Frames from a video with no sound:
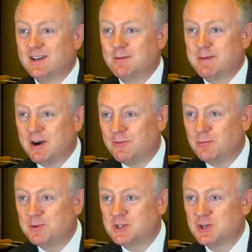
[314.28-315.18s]
in a
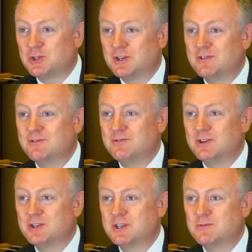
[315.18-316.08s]
powerful position
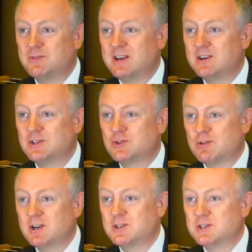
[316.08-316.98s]
versus vendors
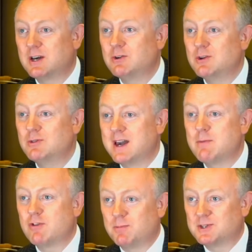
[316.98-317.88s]
trying to sell you
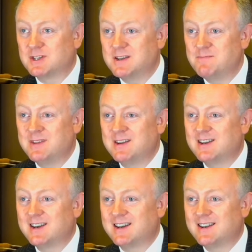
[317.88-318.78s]
their property
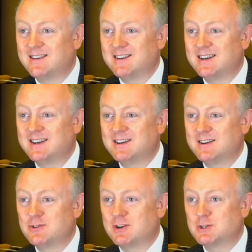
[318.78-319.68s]
and
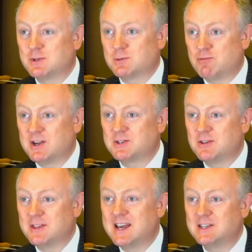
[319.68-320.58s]
trying to express
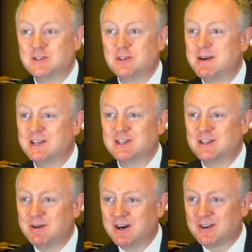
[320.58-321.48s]
that theirs is the best
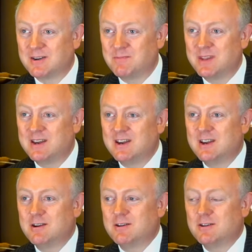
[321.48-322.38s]
in the market.
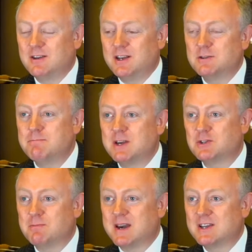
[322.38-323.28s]
You need to
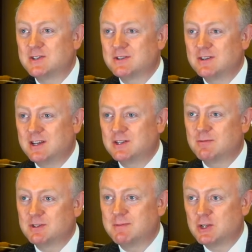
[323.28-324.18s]
measure best, you need
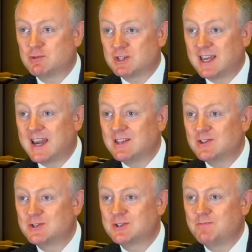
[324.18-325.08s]
something to measure it
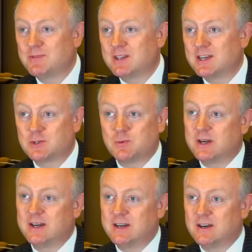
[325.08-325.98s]
against, and that's
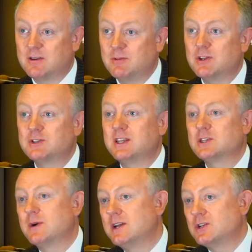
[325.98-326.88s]
where a community,
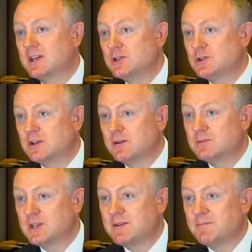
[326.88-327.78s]
that's where education
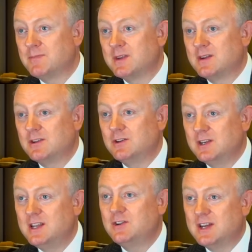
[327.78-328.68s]
comes in. You
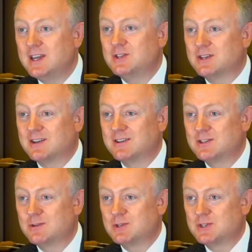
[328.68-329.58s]
need data
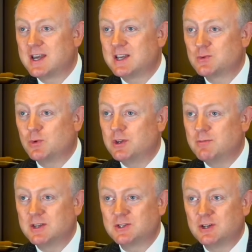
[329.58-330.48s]
to assess what
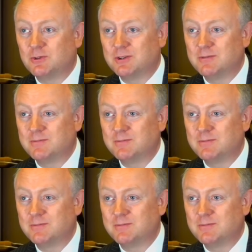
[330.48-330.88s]
you're being sold.